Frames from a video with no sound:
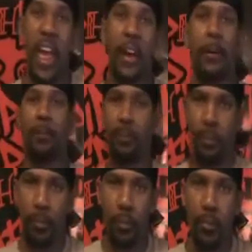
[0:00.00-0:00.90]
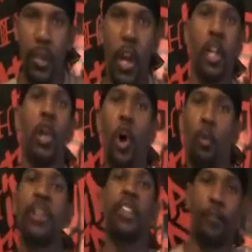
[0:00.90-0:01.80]
Now,
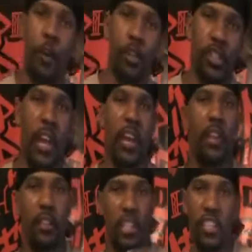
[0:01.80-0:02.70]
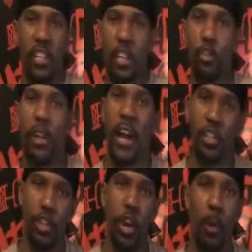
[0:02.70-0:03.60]
along with the first thing, just to let you
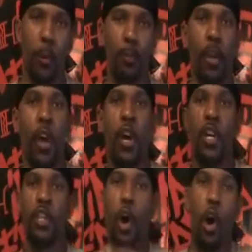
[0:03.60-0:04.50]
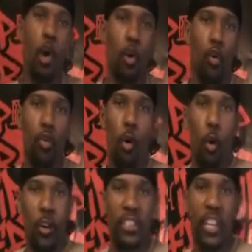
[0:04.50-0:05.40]
guys know, the whole
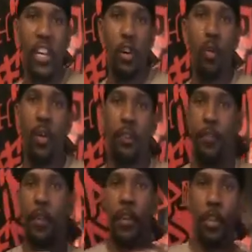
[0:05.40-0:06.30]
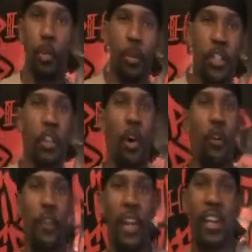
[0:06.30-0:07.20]
ordeal with
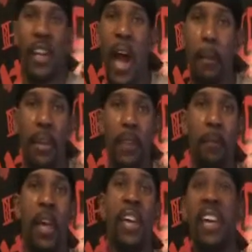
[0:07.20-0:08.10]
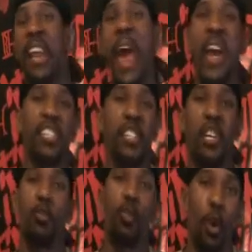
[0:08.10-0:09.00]
Ubisoft and Konami can
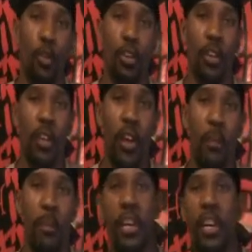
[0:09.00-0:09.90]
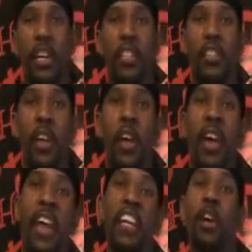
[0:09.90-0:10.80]
actually work because
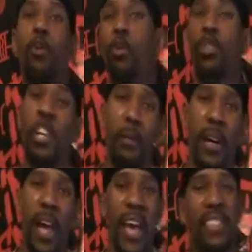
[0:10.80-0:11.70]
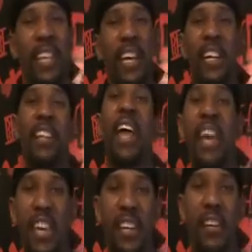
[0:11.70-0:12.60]
Hideo Kojima has taken a
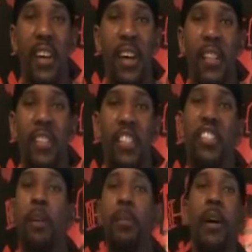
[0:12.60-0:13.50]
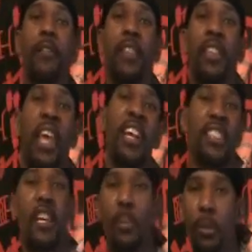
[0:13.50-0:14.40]
liking to some of the
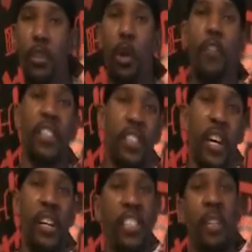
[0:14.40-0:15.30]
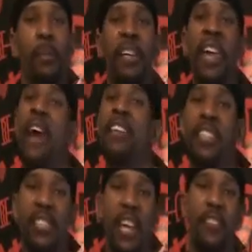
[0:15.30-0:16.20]
things that Ubisoft has done and some of the
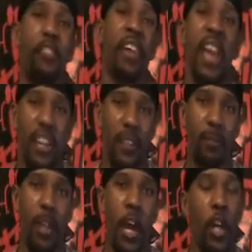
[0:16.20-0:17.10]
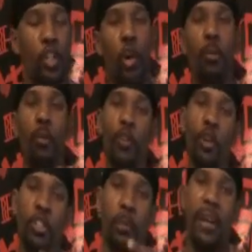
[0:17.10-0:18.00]
characters they've created. So moving
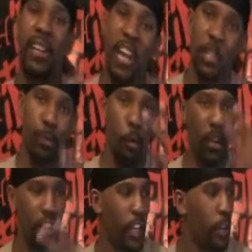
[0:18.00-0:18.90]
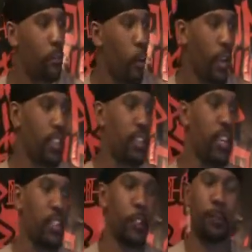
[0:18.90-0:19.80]
on to my next point, second point is
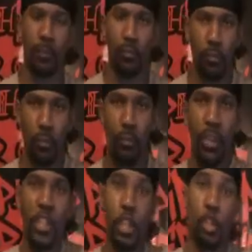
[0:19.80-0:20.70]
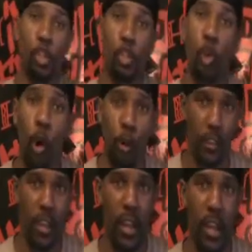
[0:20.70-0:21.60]
this. The
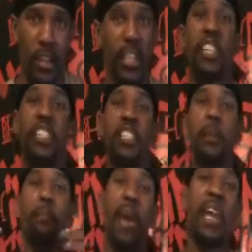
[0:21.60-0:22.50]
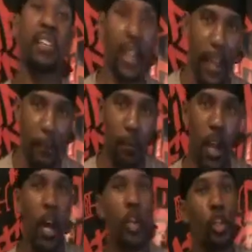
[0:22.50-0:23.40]
story. This is the main thing.
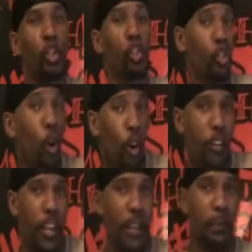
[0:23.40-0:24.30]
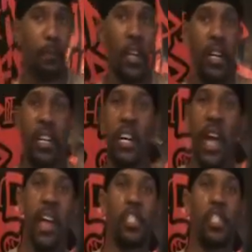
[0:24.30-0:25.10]
The story could